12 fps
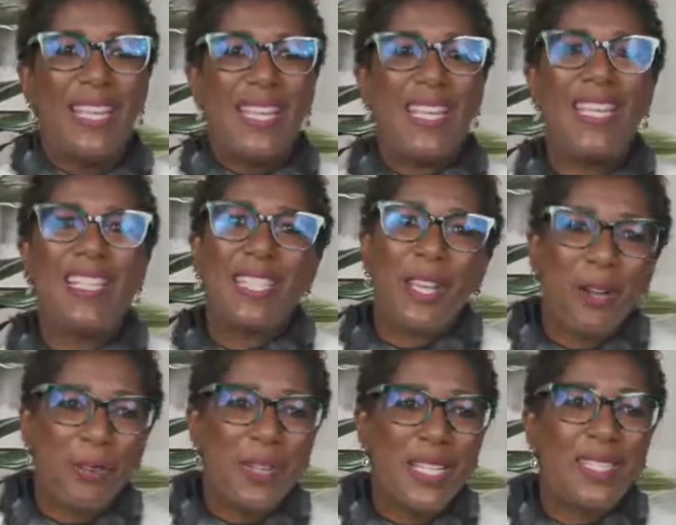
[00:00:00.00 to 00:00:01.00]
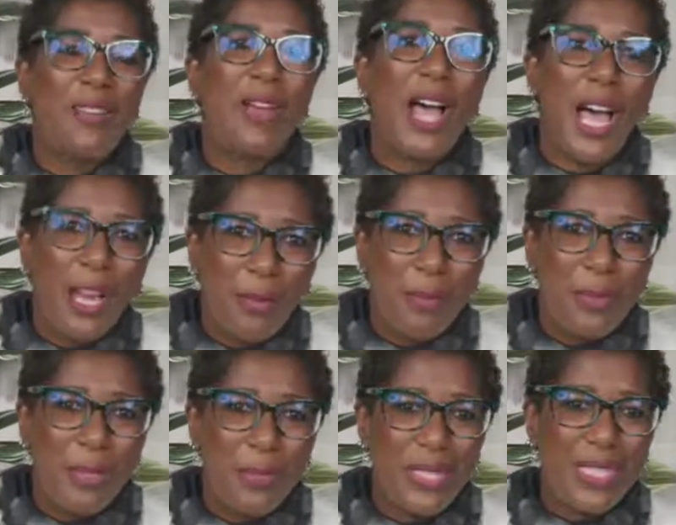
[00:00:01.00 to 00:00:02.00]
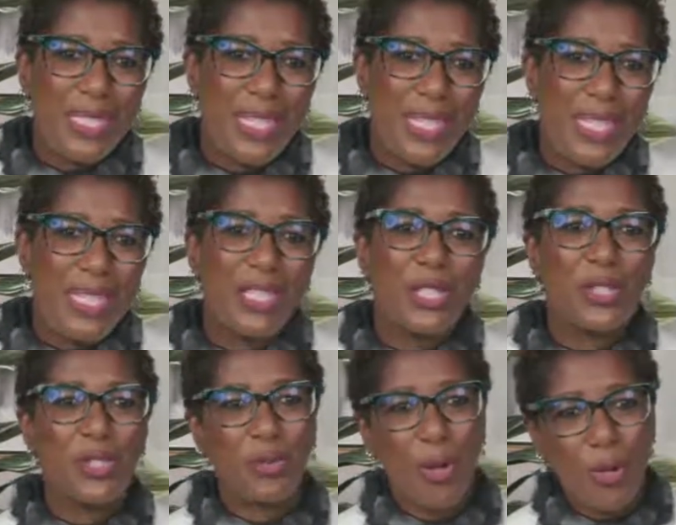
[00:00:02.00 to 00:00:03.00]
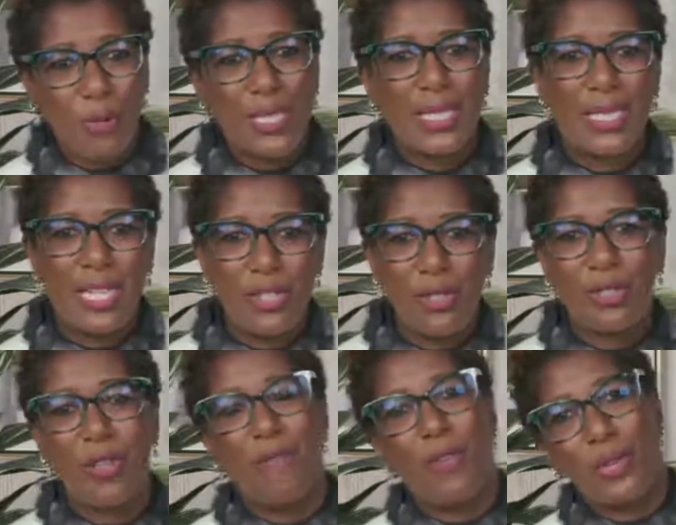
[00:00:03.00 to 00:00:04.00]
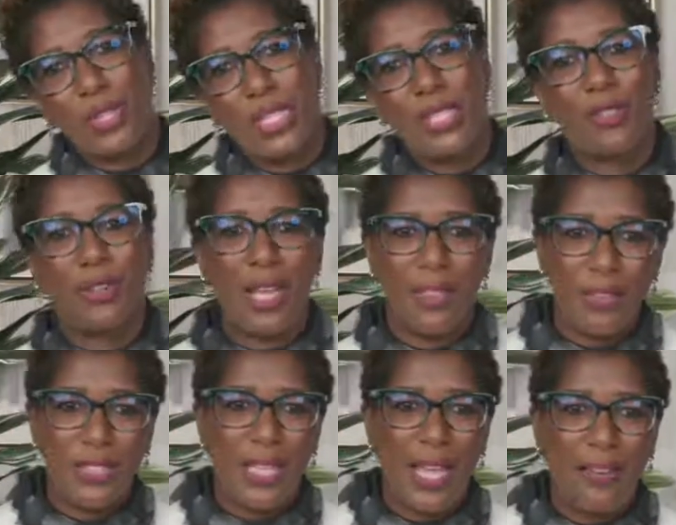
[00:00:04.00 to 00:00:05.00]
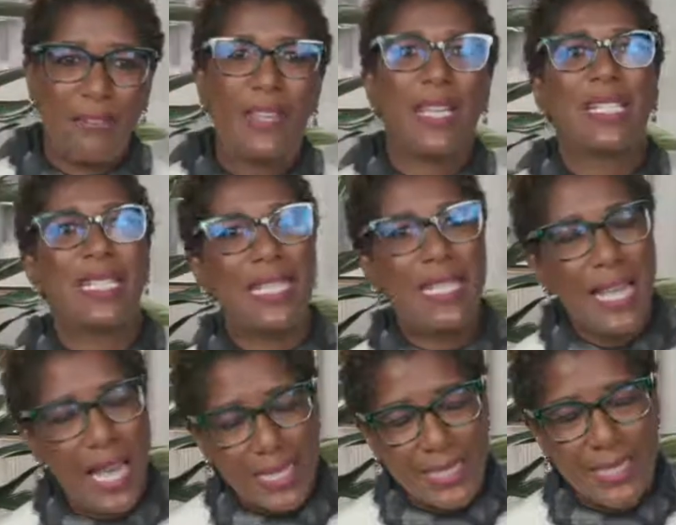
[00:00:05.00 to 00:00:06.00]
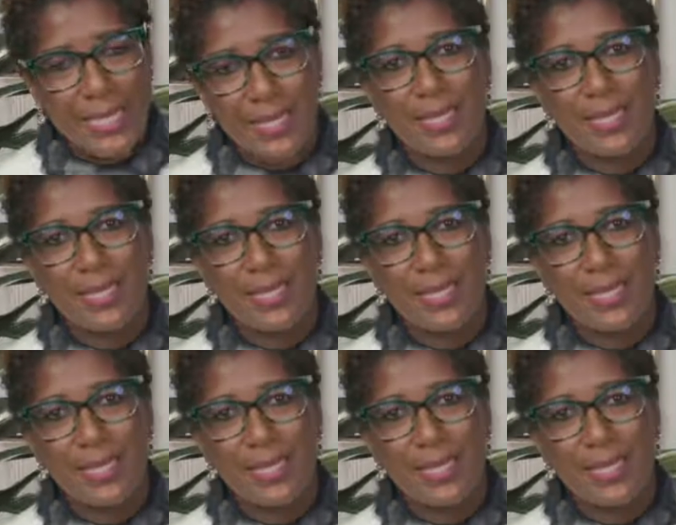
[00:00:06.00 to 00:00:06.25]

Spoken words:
Is there a risk of autoimmune disease, strokes, seizures, convulsions, or other side effects? Yes.